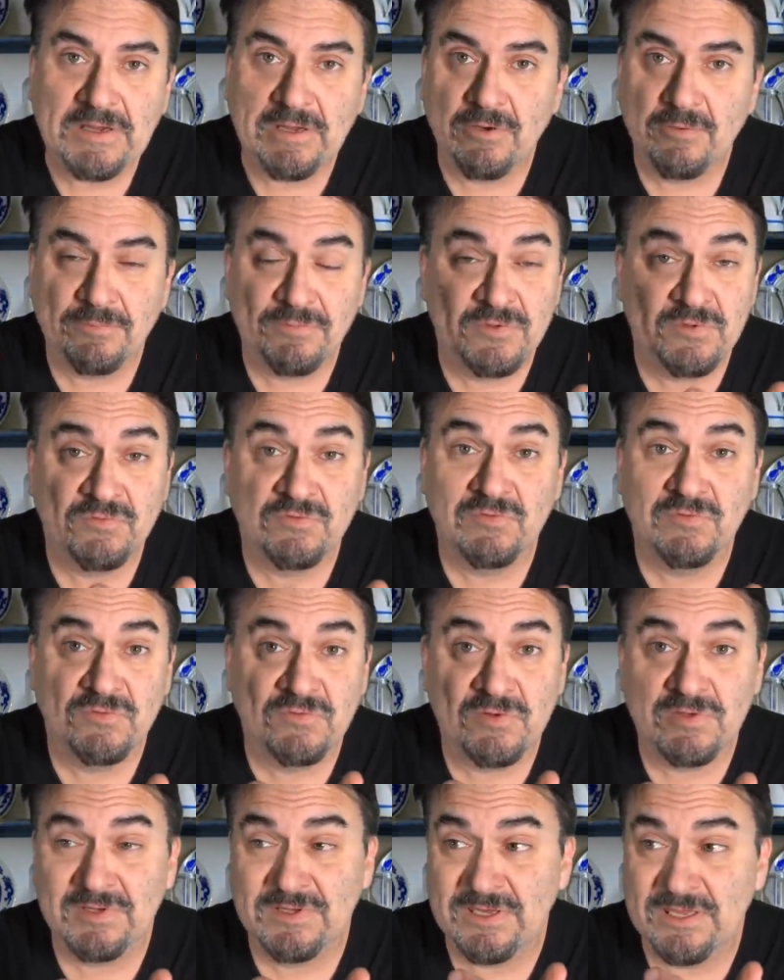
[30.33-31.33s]
Now, this
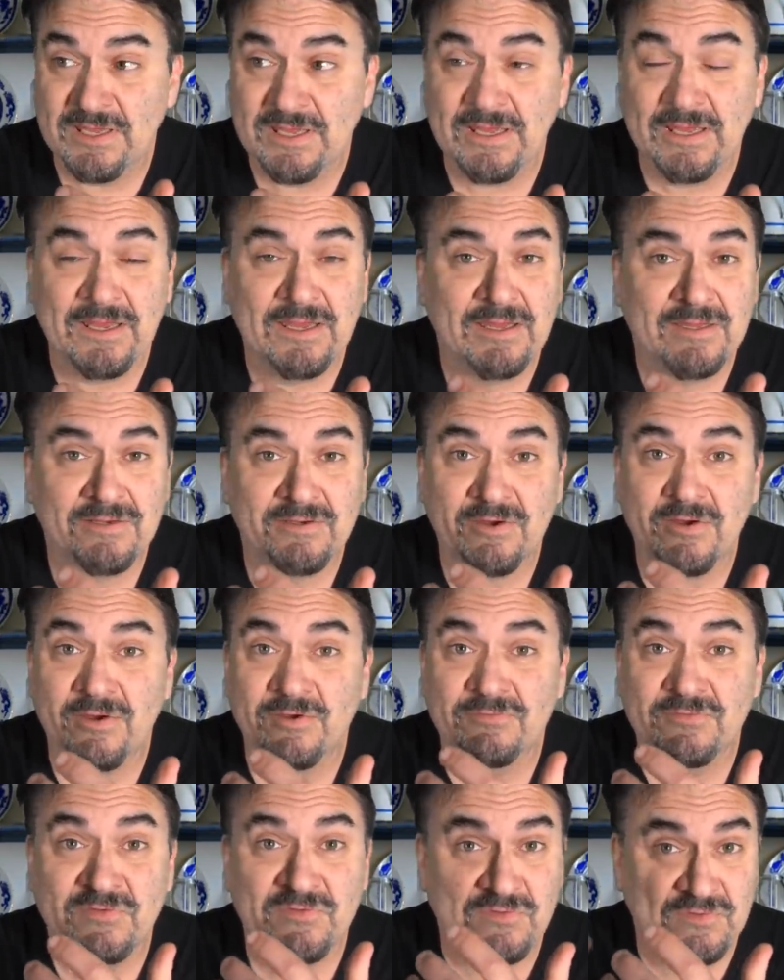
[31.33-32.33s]
is a can
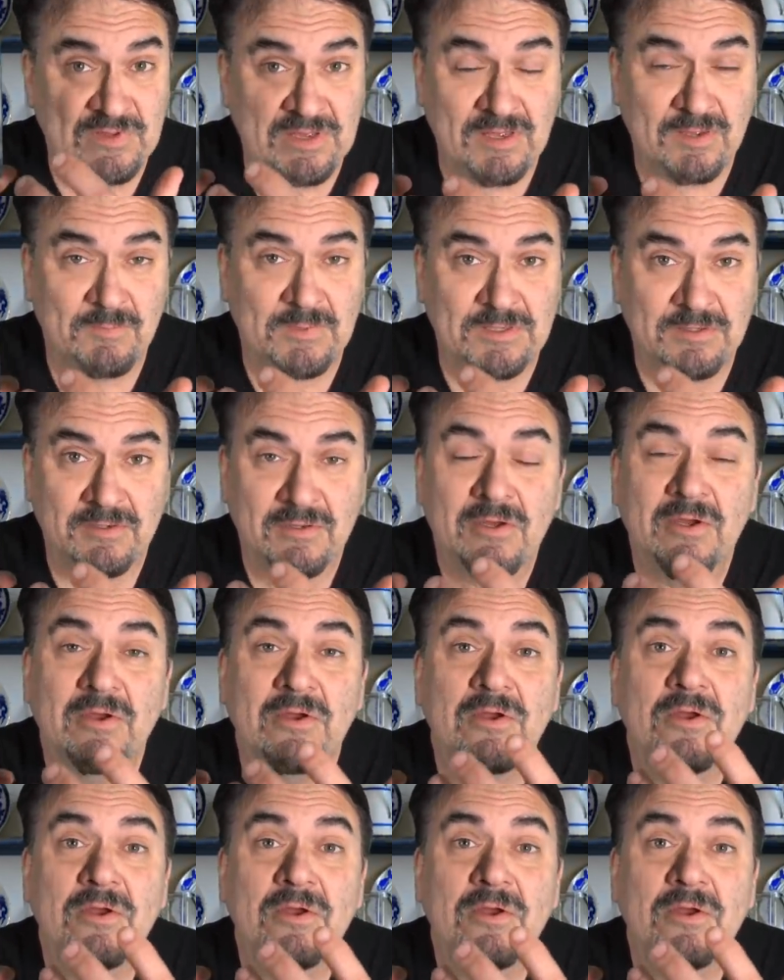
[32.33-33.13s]
of salmon.